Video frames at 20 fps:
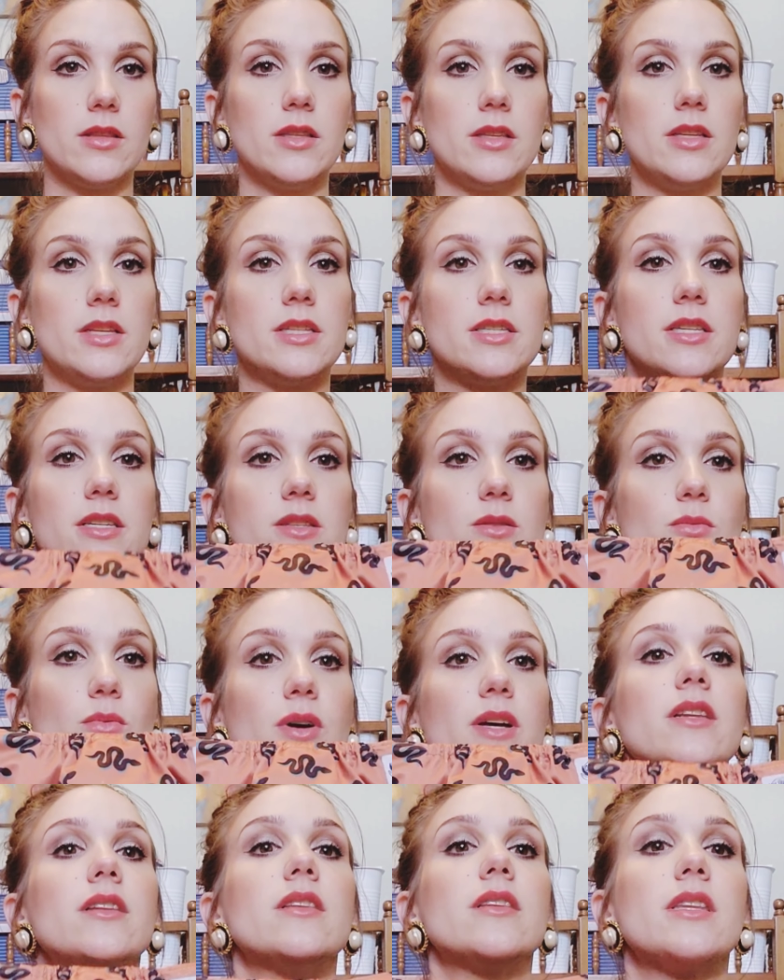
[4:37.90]
This is
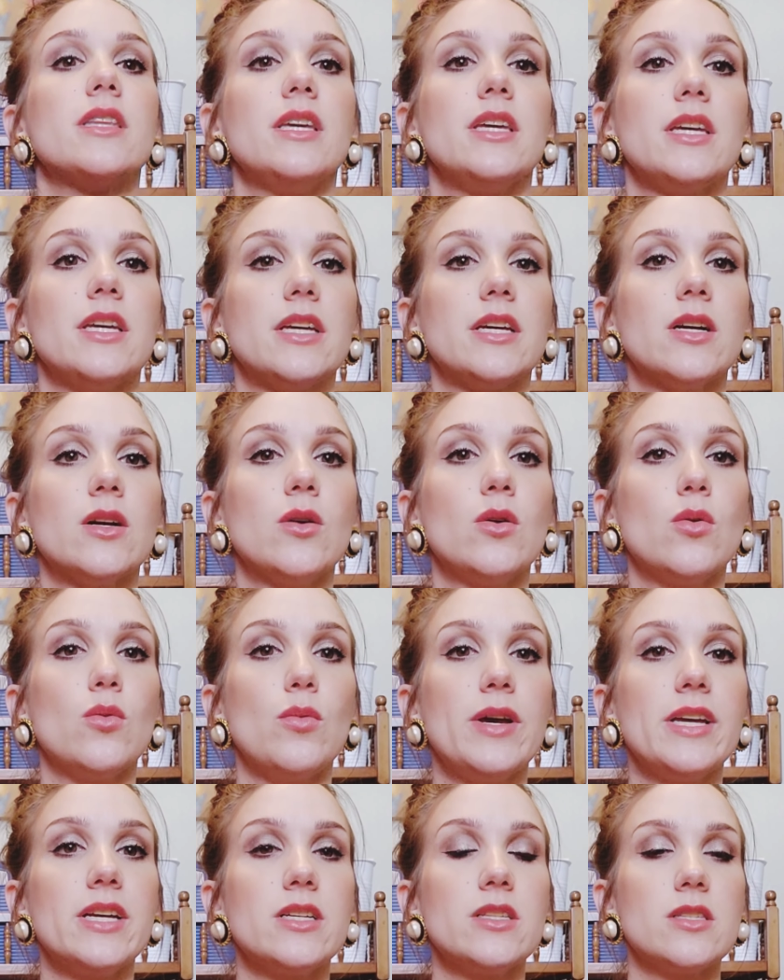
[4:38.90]
what the
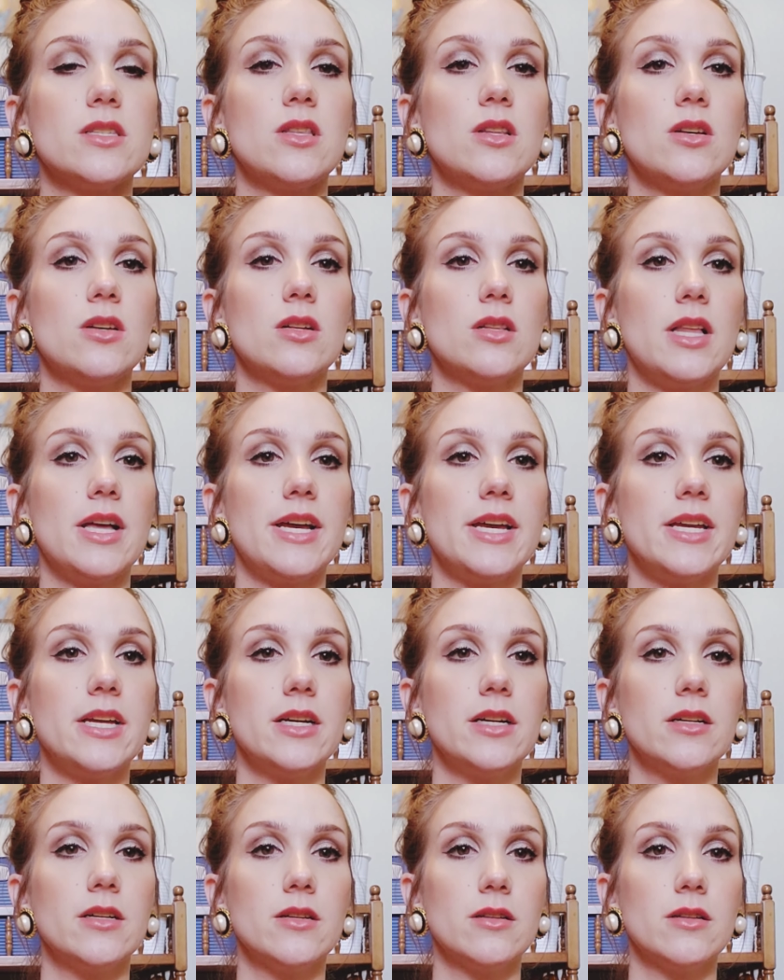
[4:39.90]
wings look like